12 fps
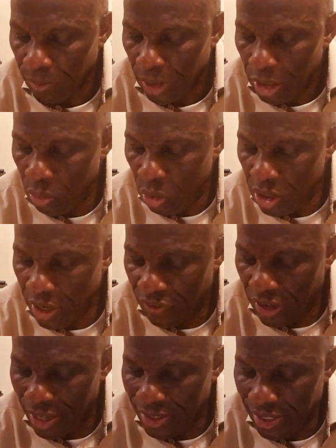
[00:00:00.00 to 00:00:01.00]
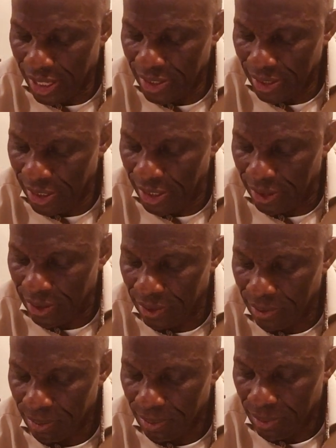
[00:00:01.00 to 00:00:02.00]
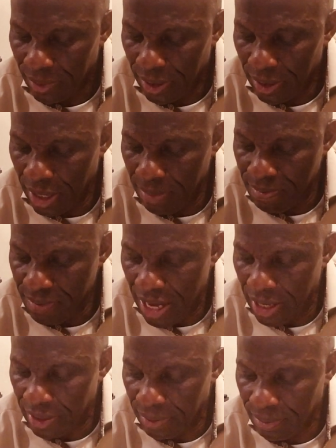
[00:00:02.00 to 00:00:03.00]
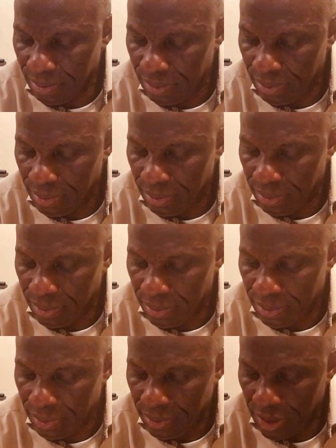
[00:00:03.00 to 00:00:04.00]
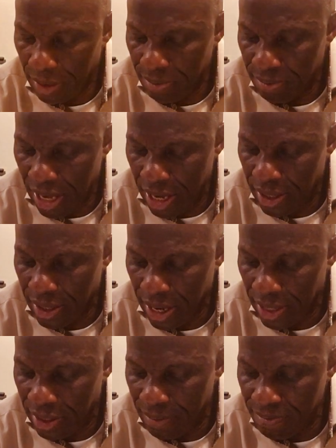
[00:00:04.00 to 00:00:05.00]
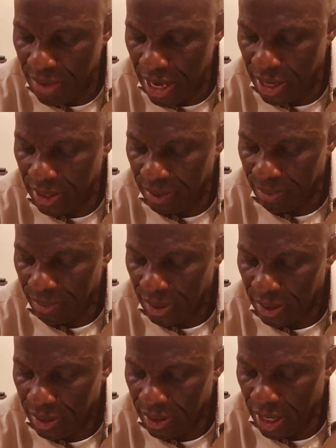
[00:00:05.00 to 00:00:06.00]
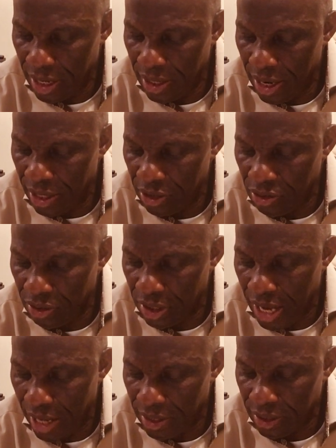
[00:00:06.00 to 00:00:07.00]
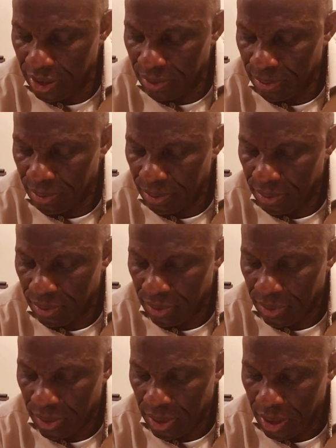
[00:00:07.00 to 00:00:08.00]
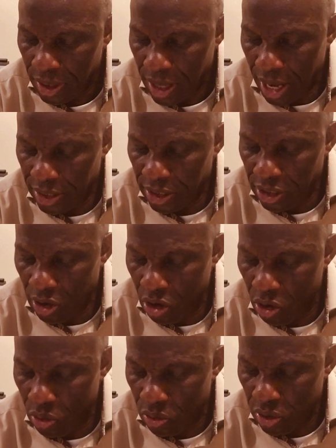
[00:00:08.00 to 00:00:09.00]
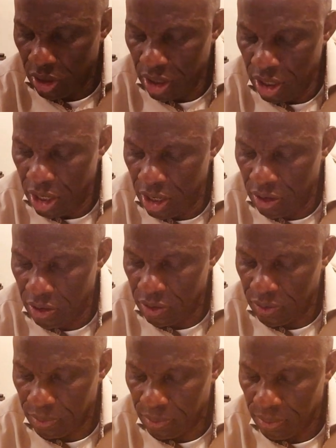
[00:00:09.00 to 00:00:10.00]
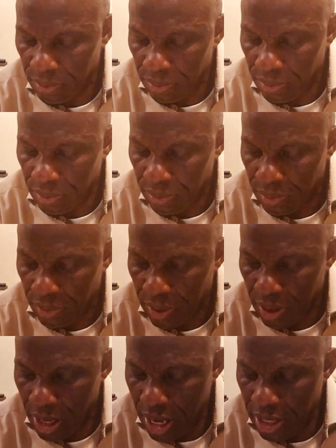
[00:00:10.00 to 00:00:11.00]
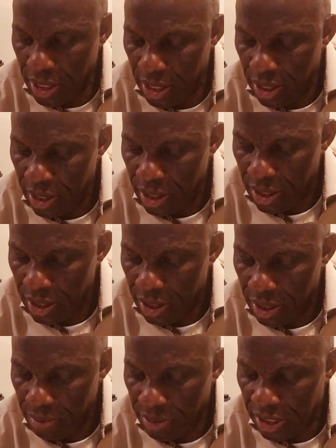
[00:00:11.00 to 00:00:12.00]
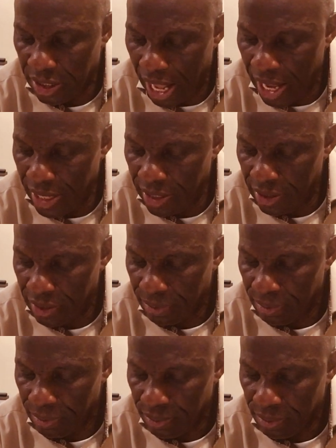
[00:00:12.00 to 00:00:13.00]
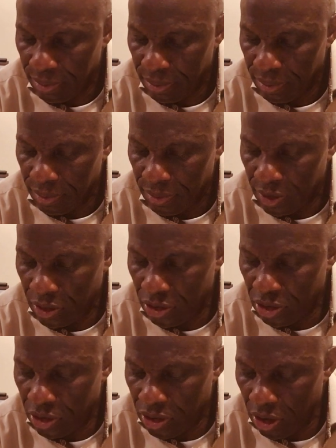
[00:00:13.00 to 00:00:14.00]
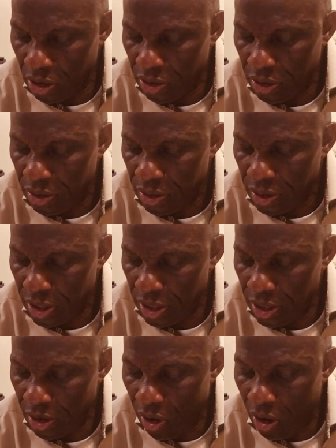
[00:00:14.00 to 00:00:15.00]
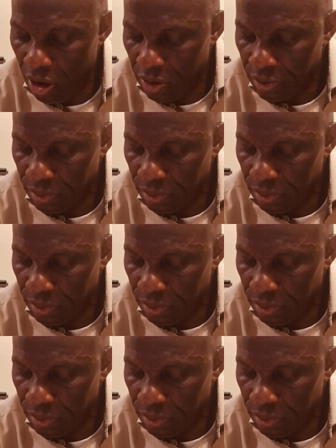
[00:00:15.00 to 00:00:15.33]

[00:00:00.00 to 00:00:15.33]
The word of God says here, the men, the men, and the men said unto Lot, As thou hear any beside your son-in-law?